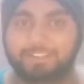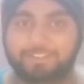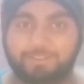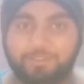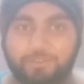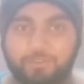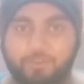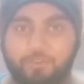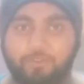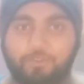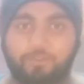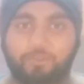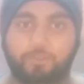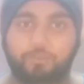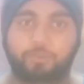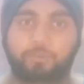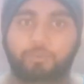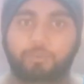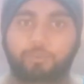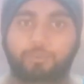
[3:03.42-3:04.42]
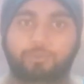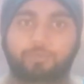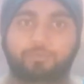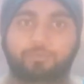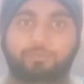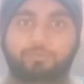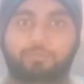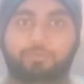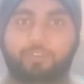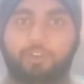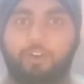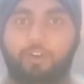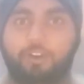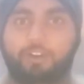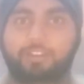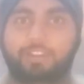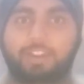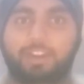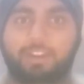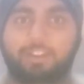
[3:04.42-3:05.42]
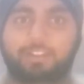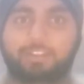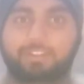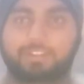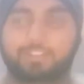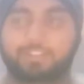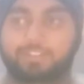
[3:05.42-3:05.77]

So Goku thought that